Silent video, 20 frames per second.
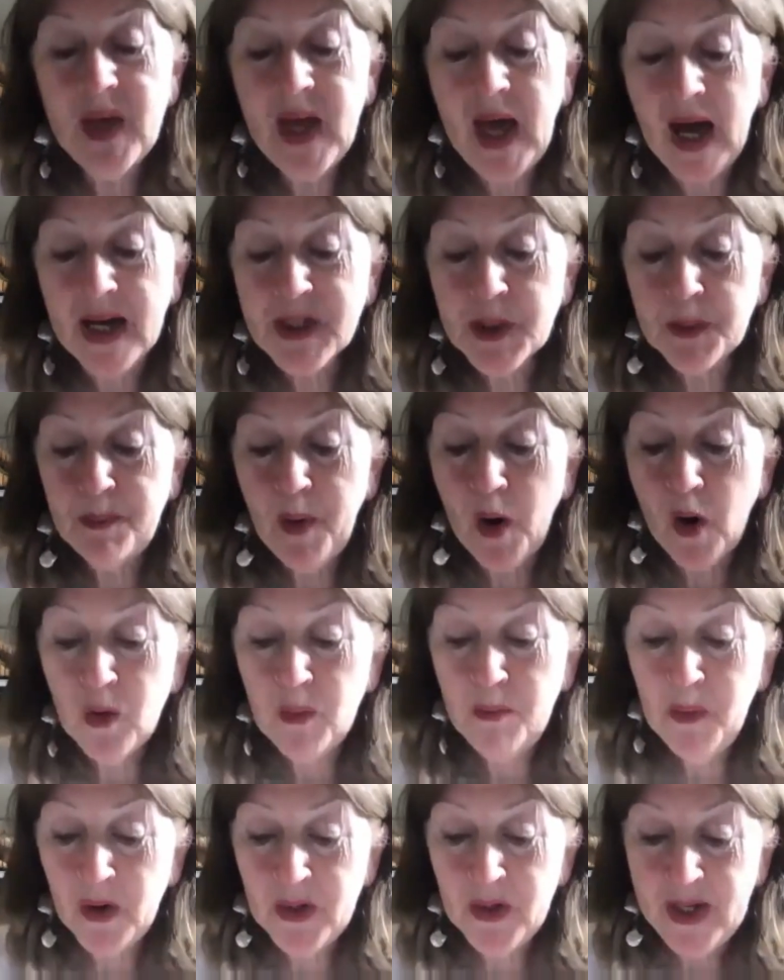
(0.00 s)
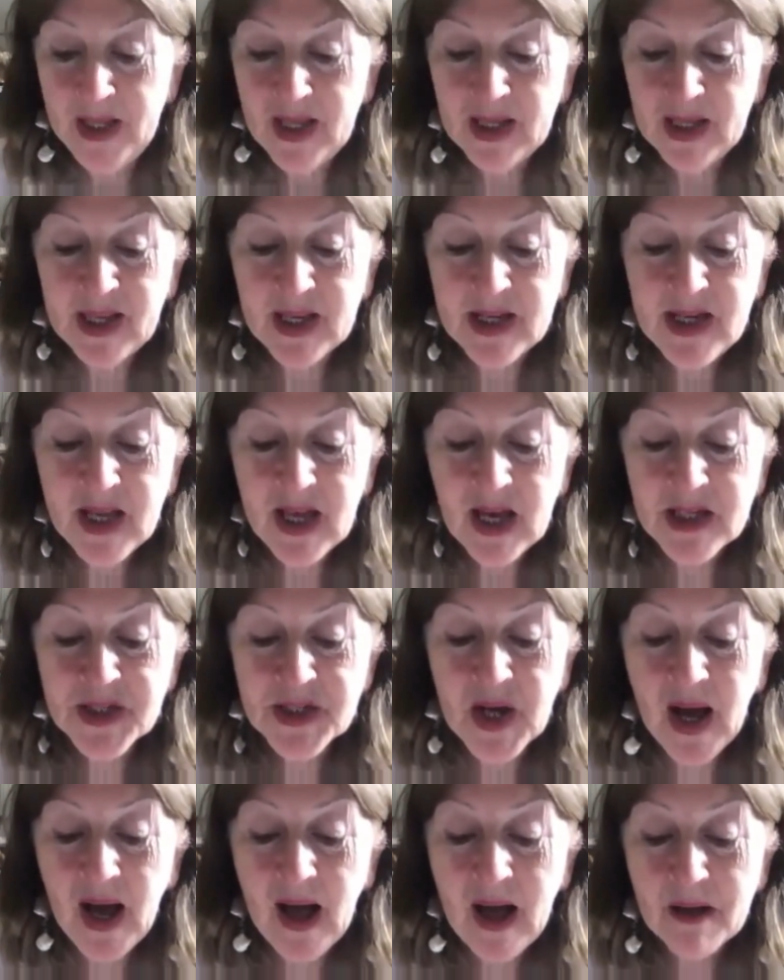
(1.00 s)
he had to borrow money, 1.5
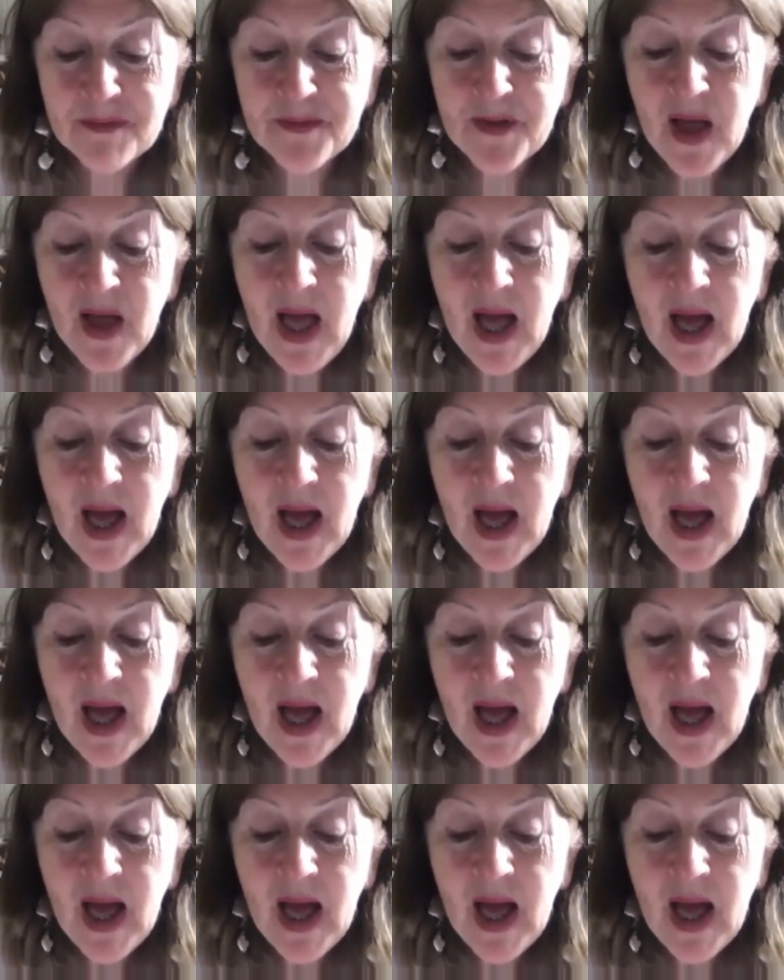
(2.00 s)
guineas,